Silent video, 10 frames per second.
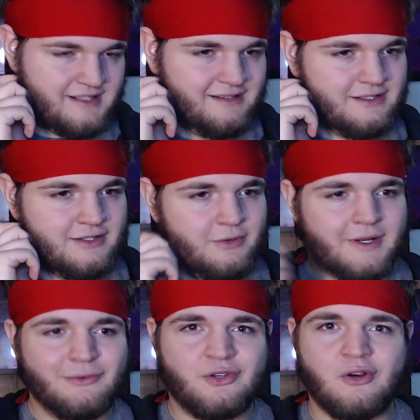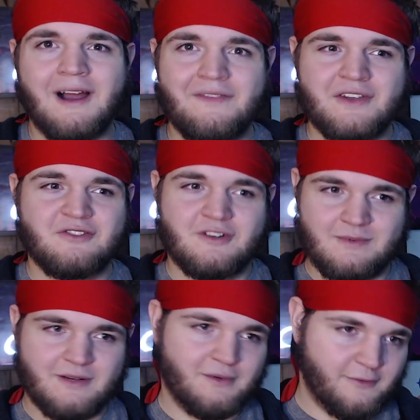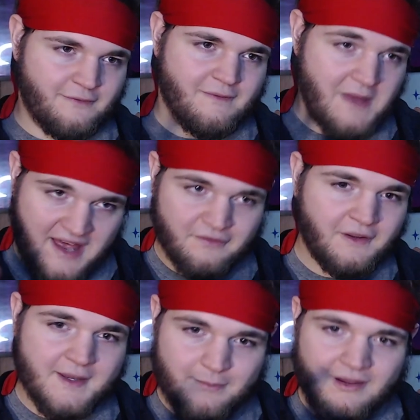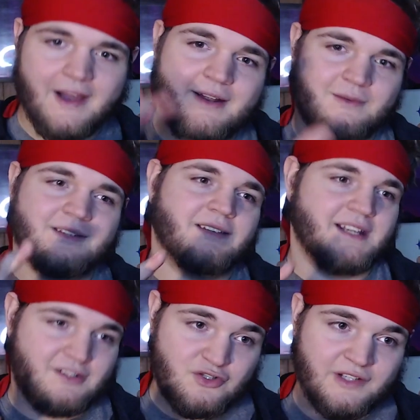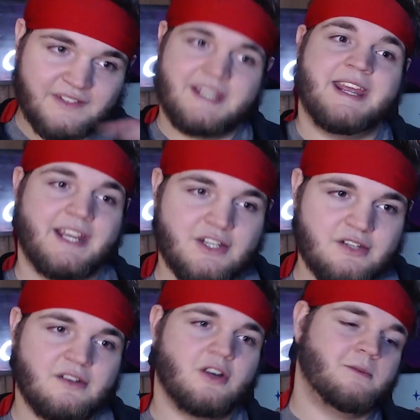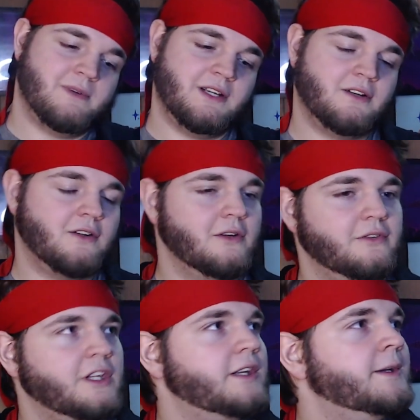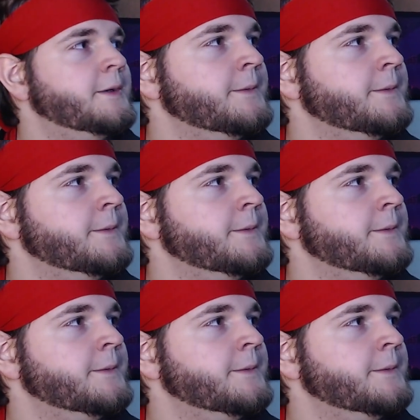I, I, no one else tried the door, but it was heavily implied it was like just King opening and closing it.